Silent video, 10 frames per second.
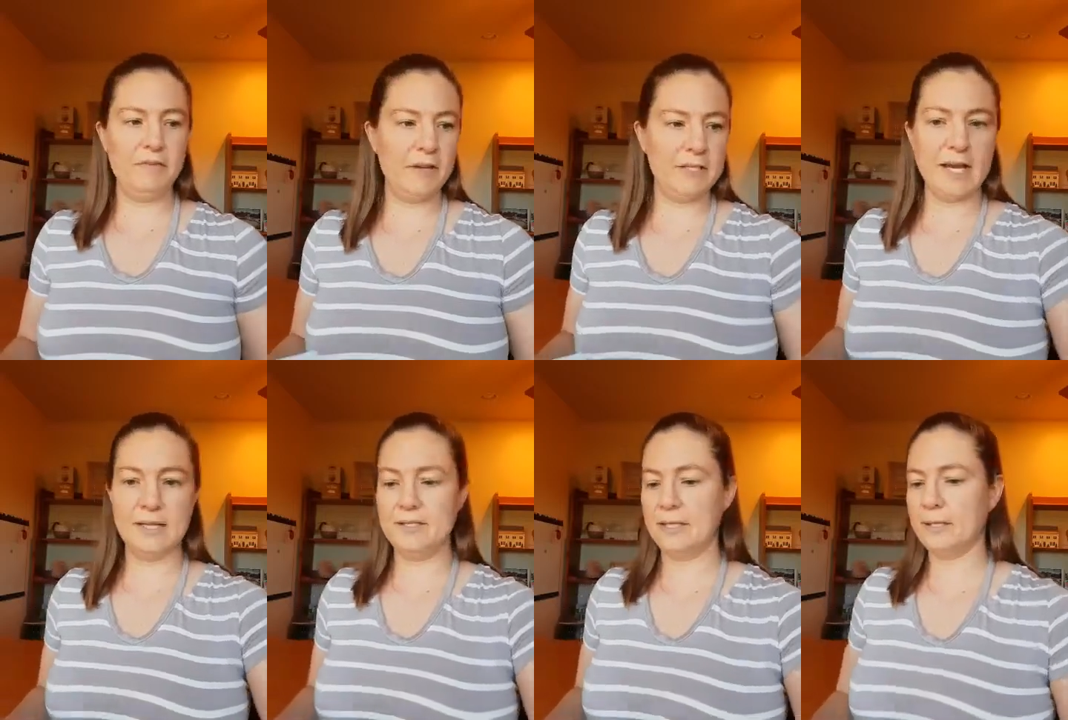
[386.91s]

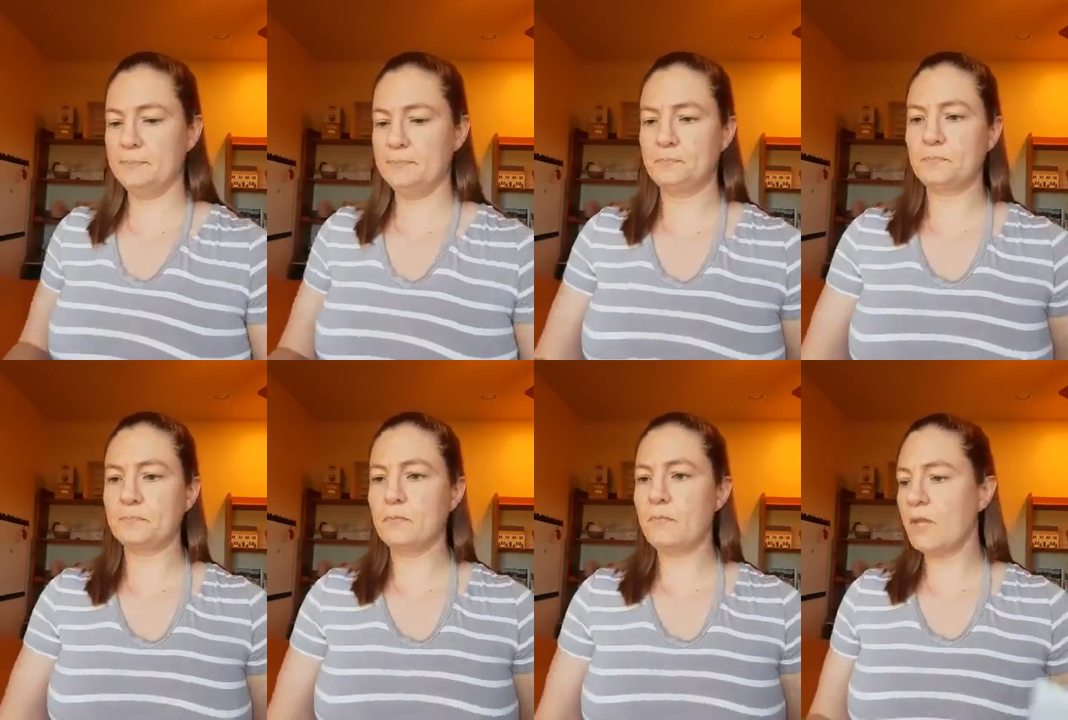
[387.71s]
fantastic.
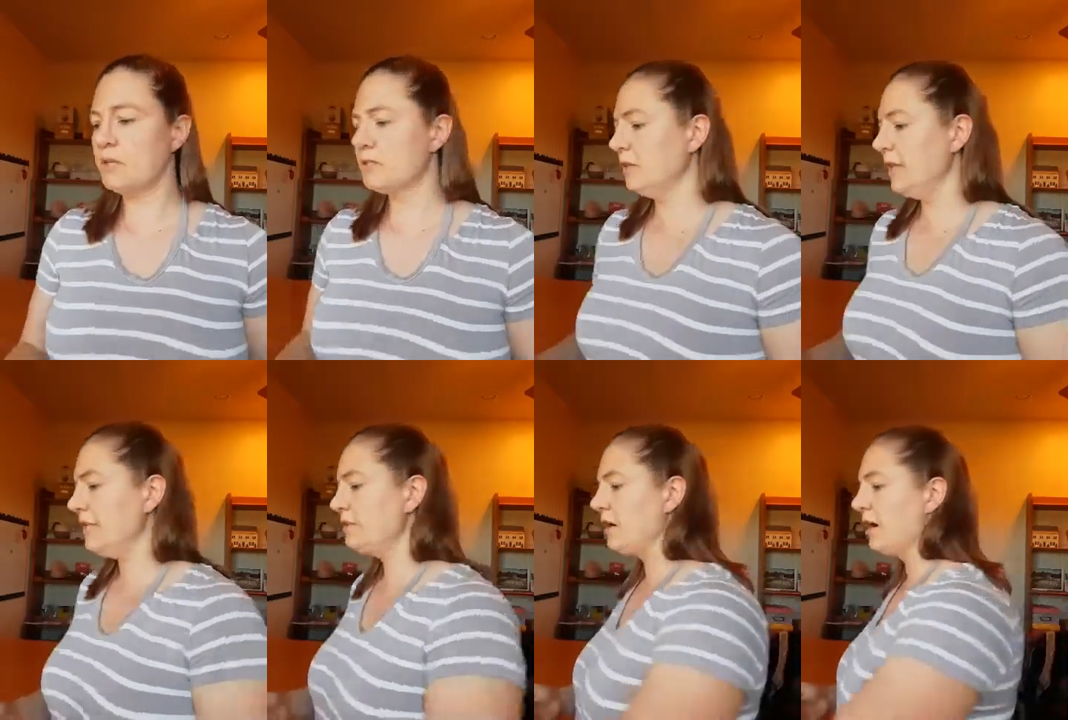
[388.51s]
So
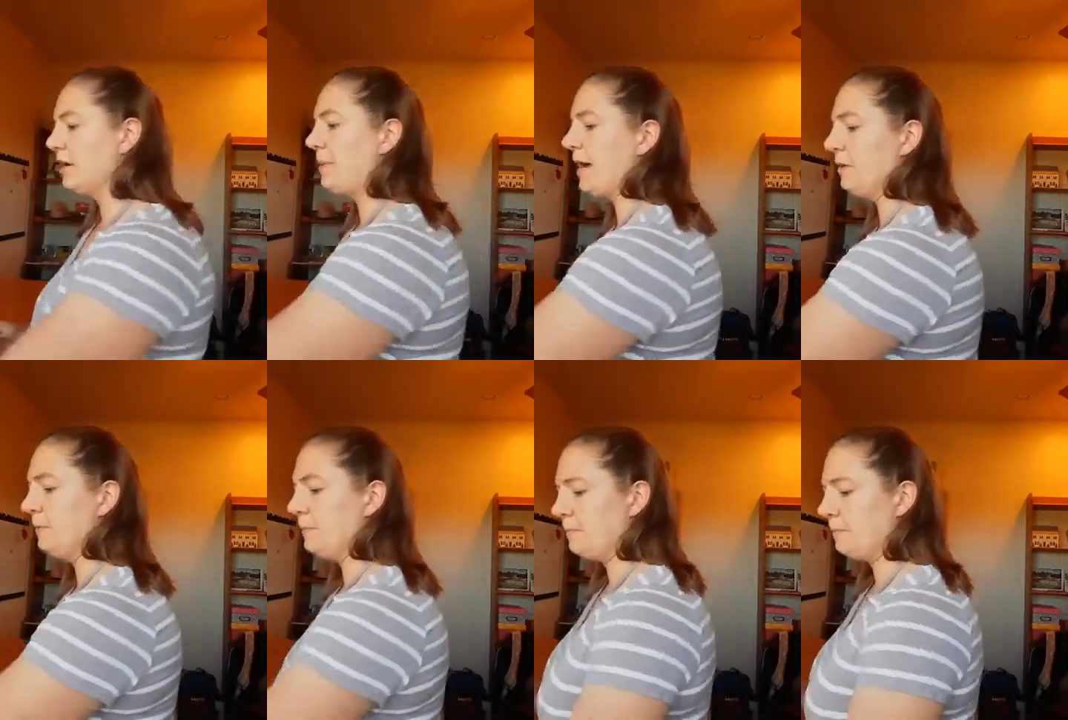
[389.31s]
let's talk about